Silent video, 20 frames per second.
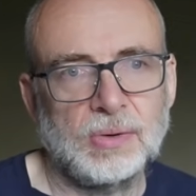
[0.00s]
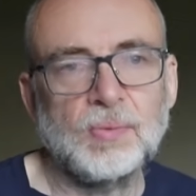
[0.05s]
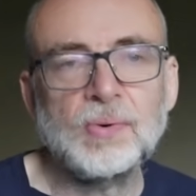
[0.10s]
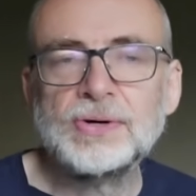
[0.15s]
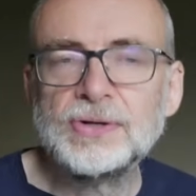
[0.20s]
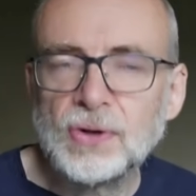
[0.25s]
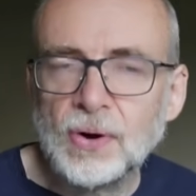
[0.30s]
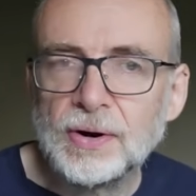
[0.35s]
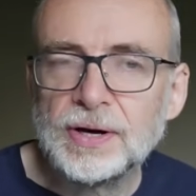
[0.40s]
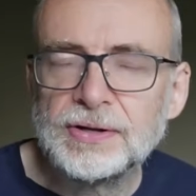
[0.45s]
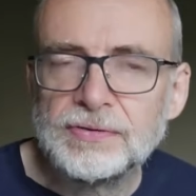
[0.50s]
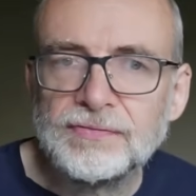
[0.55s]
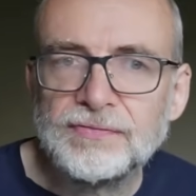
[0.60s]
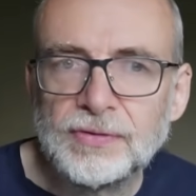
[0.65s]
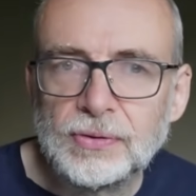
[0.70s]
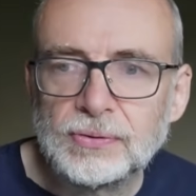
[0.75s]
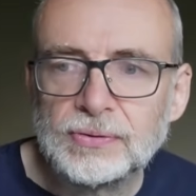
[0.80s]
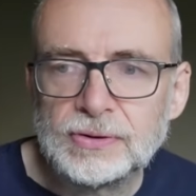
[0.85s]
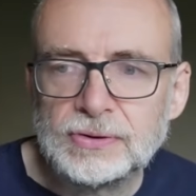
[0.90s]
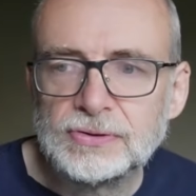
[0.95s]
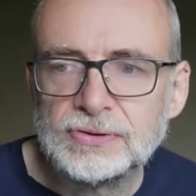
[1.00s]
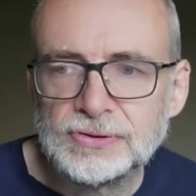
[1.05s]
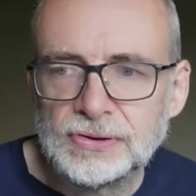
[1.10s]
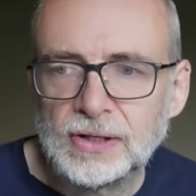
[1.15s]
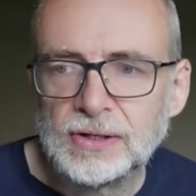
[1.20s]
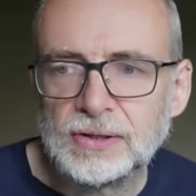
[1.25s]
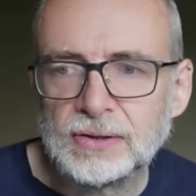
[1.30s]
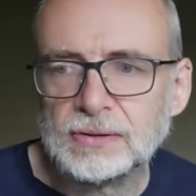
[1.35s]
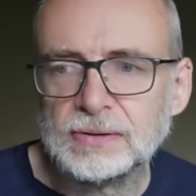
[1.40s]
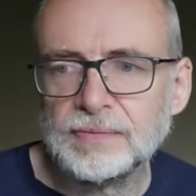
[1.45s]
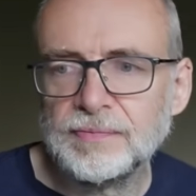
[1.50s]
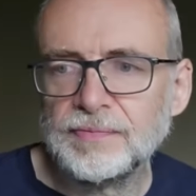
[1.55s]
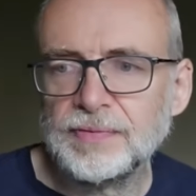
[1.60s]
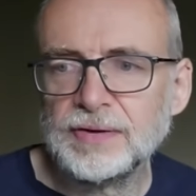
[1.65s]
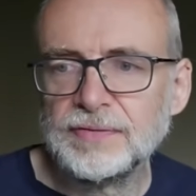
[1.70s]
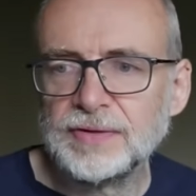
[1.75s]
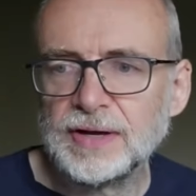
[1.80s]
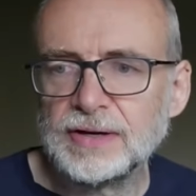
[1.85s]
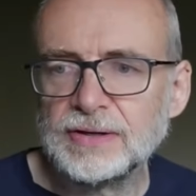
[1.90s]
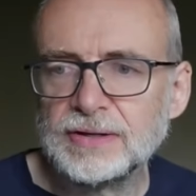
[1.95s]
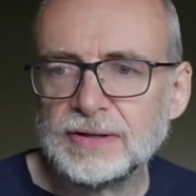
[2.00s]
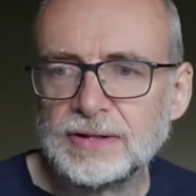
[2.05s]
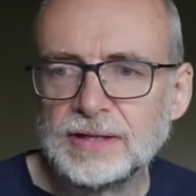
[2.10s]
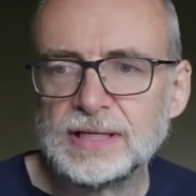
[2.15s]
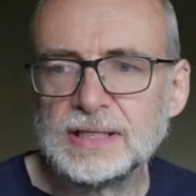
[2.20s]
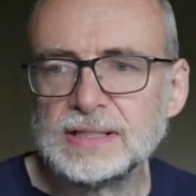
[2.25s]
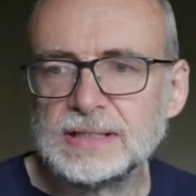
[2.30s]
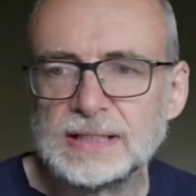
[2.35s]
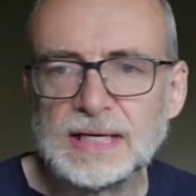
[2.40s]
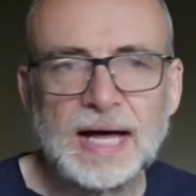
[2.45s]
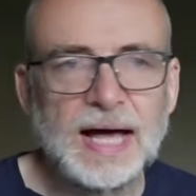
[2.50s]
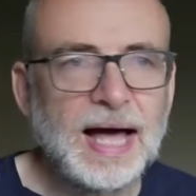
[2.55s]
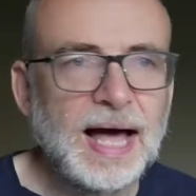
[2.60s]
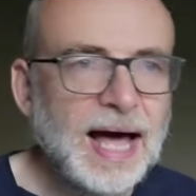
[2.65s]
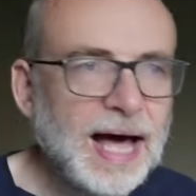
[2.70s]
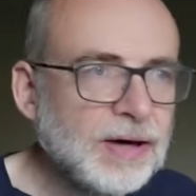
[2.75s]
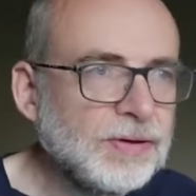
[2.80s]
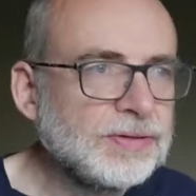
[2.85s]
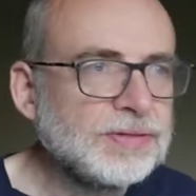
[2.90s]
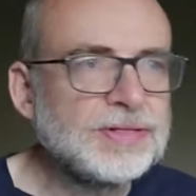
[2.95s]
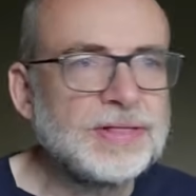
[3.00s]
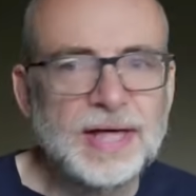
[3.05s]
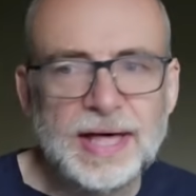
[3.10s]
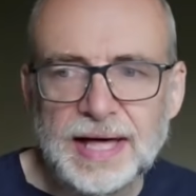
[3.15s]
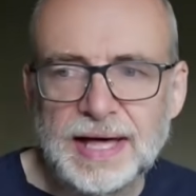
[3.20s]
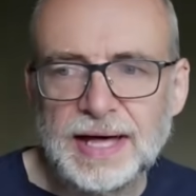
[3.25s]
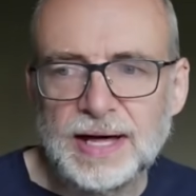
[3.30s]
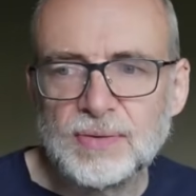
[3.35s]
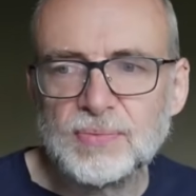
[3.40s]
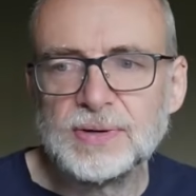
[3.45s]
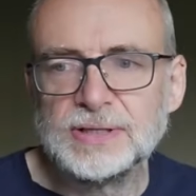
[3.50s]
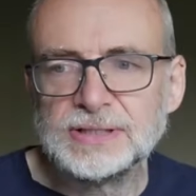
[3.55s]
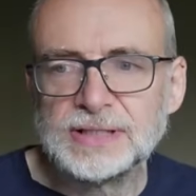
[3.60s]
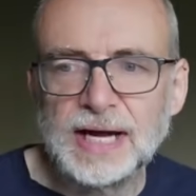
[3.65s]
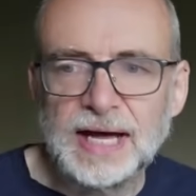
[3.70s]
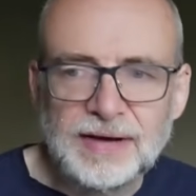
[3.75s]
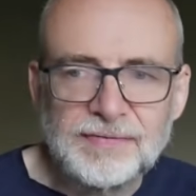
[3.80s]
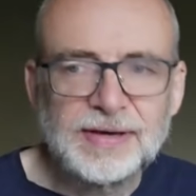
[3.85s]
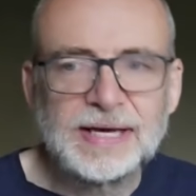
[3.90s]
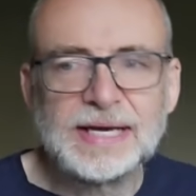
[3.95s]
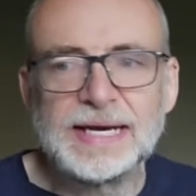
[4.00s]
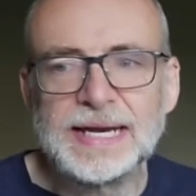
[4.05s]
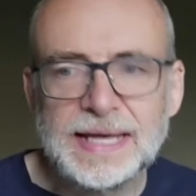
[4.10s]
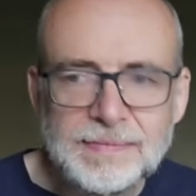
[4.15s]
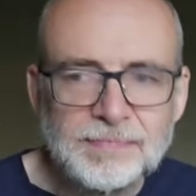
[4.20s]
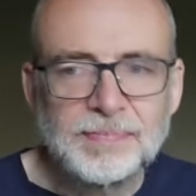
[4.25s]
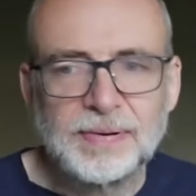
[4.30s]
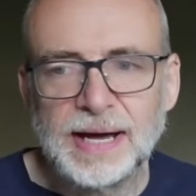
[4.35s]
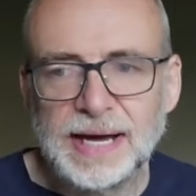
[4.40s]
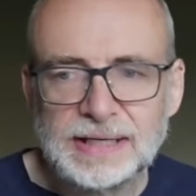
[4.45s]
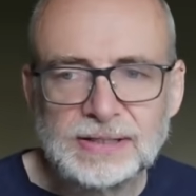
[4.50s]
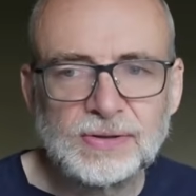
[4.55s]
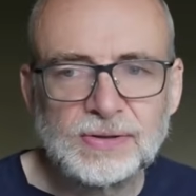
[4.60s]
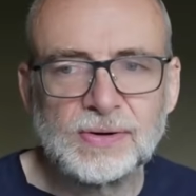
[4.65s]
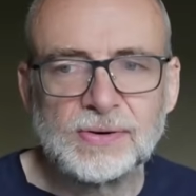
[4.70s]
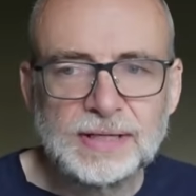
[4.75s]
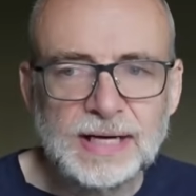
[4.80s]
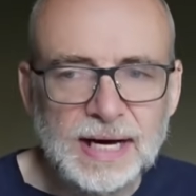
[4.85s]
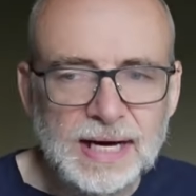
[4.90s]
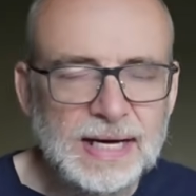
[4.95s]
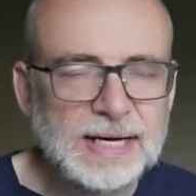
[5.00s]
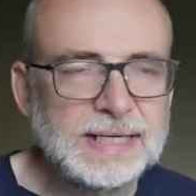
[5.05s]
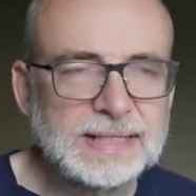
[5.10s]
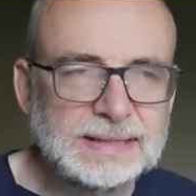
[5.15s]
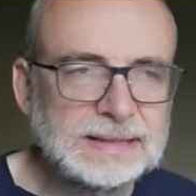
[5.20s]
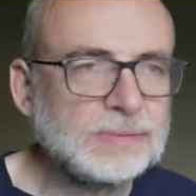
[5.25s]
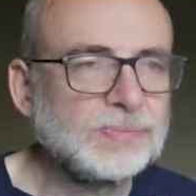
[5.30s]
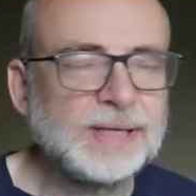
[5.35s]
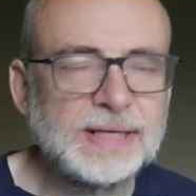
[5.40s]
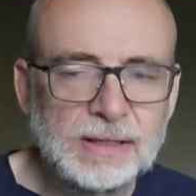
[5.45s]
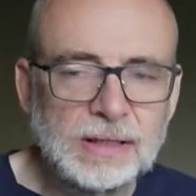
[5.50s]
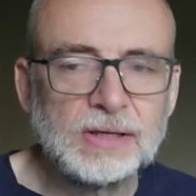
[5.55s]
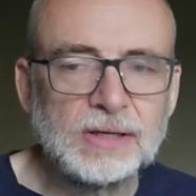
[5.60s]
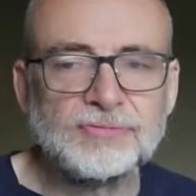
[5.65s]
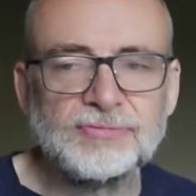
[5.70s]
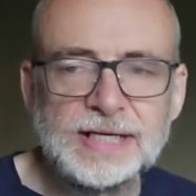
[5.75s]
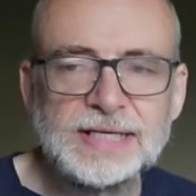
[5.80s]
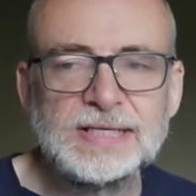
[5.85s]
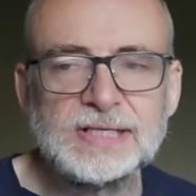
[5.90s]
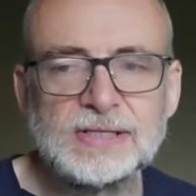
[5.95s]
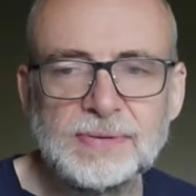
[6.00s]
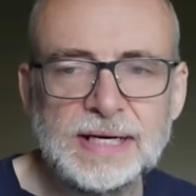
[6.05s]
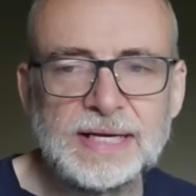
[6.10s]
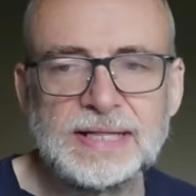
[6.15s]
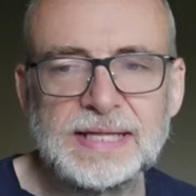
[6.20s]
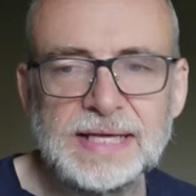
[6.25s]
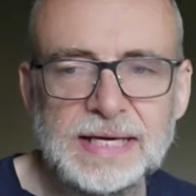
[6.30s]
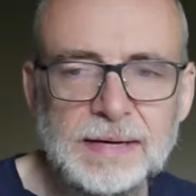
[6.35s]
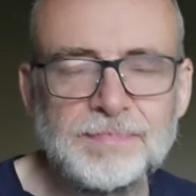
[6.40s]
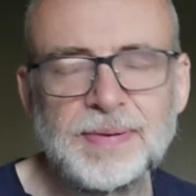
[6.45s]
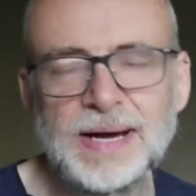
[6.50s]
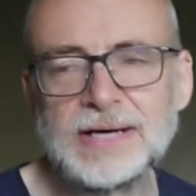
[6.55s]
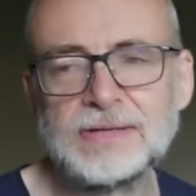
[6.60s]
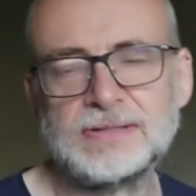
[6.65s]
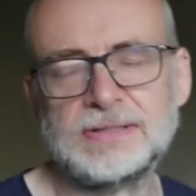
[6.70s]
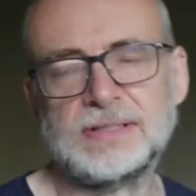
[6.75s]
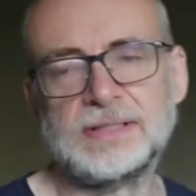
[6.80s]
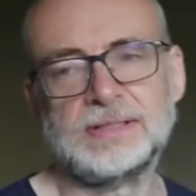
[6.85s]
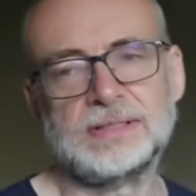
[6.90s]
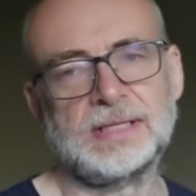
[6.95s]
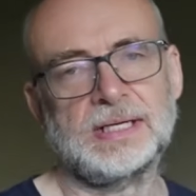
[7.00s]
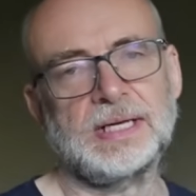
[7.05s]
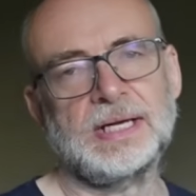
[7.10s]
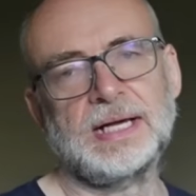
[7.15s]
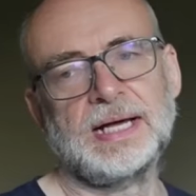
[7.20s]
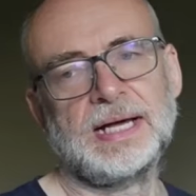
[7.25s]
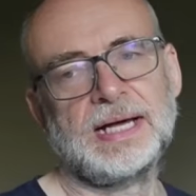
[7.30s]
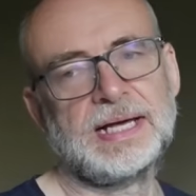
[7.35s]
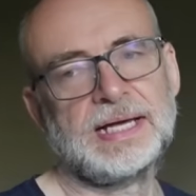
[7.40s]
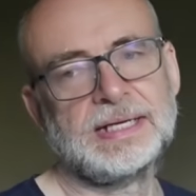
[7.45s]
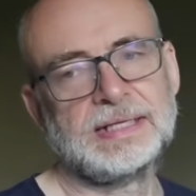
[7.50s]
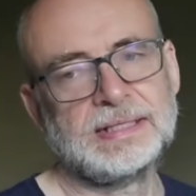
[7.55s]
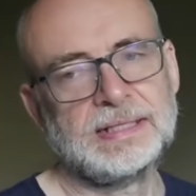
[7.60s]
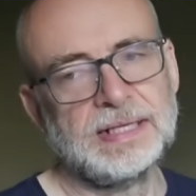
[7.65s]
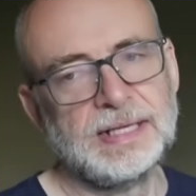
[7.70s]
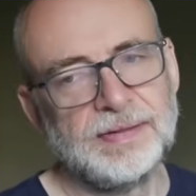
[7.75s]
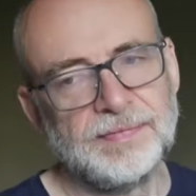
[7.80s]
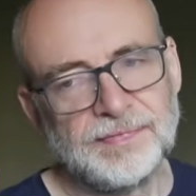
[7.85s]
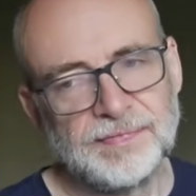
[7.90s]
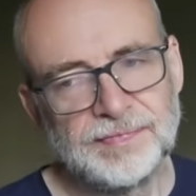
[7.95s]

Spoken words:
we're not in full control, that there are things out there which are having an impact on us and we can't really do anything about it. And